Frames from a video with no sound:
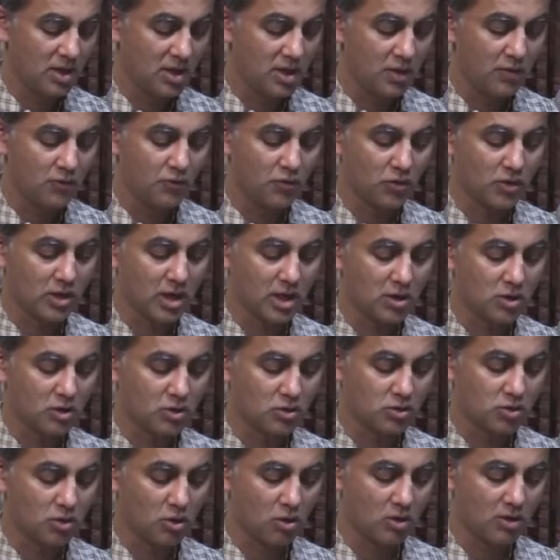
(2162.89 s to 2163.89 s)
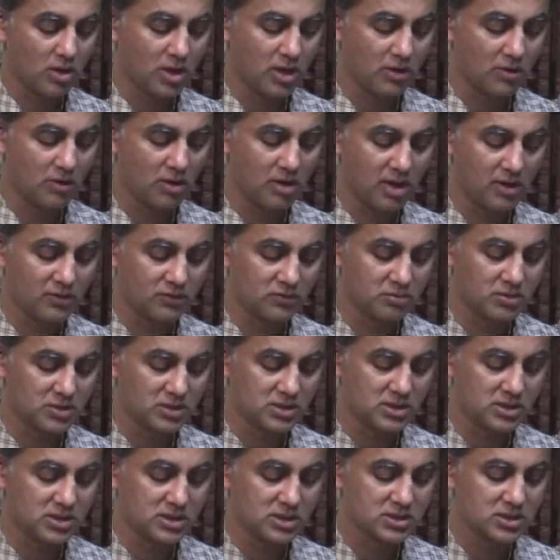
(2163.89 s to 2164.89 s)
If you cannot tolerate life's
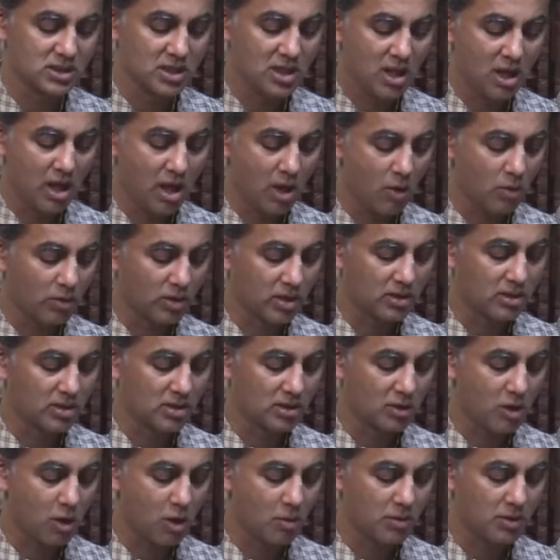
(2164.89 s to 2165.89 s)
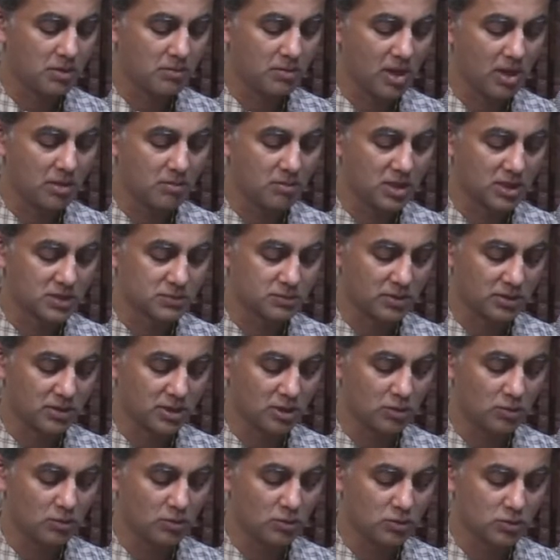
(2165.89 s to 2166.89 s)
miseries, how can the common man be
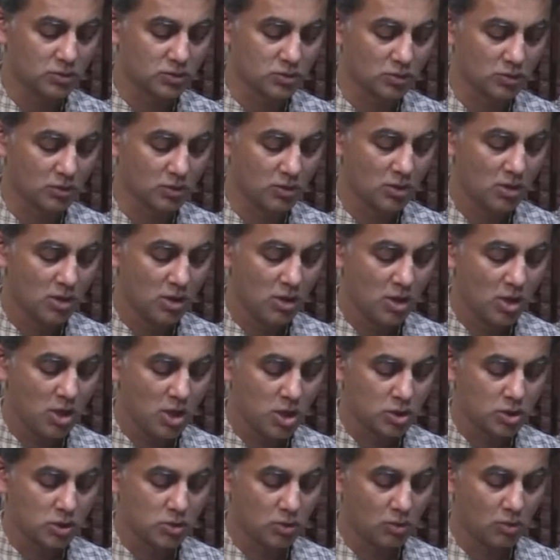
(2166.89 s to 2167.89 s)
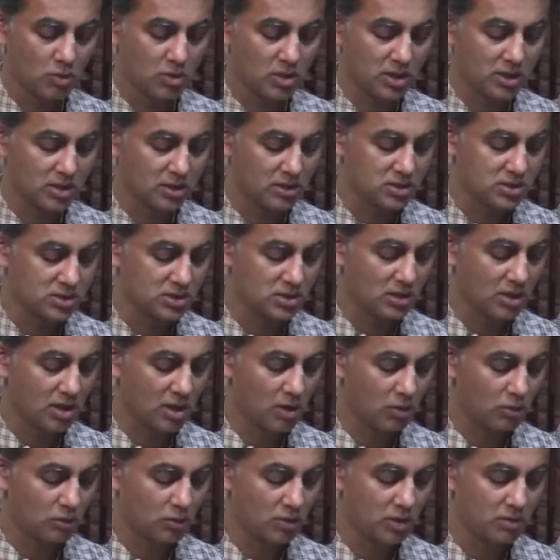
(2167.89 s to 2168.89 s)
expected to do so? You should only consider
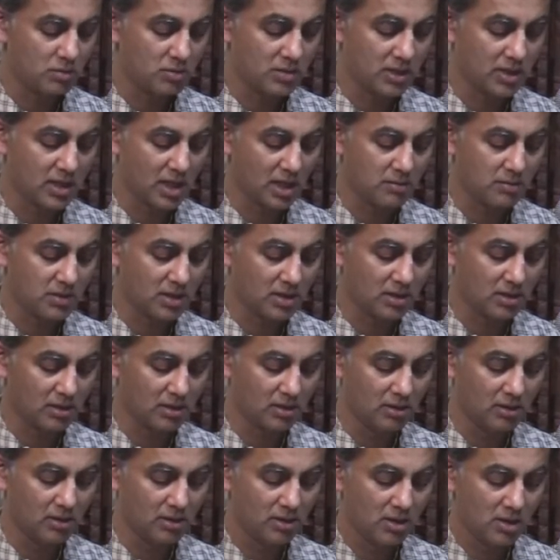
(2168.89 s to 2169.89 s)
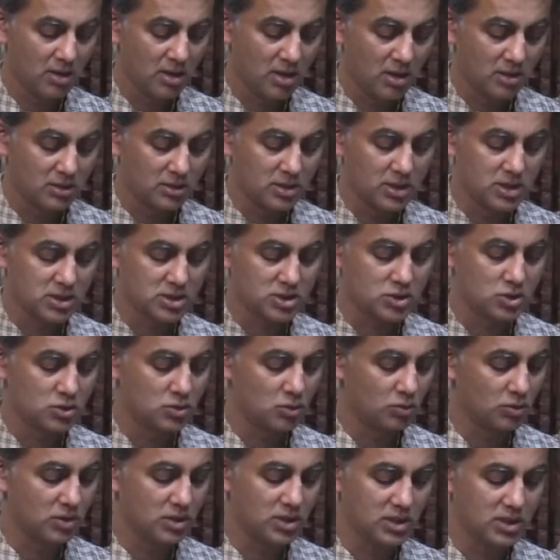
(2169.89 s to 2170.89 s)
how your enemy can be killed. There is
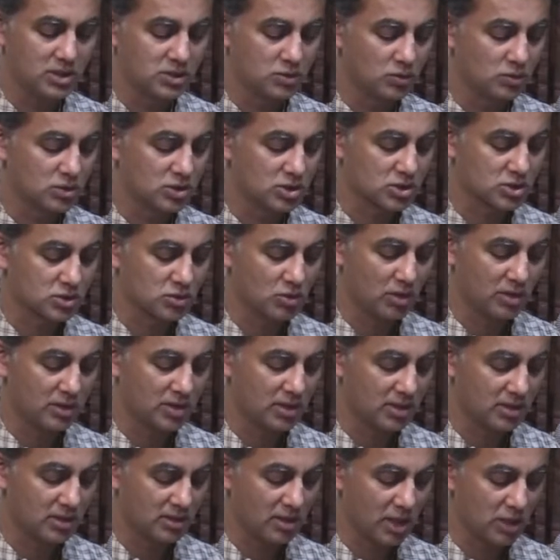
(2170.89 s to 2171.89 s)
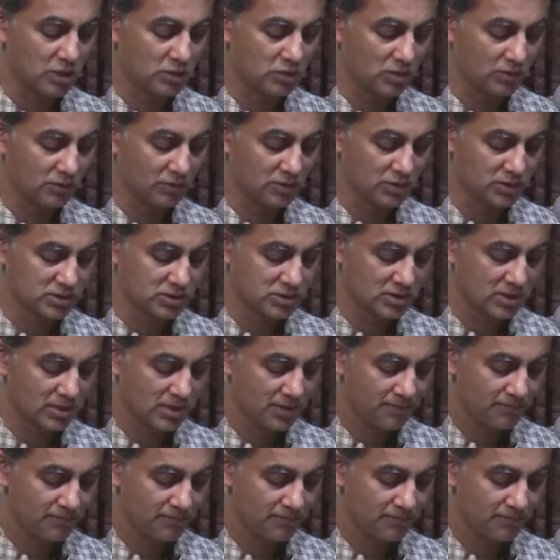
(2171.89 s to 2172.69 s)
no need to destroy the entire universe.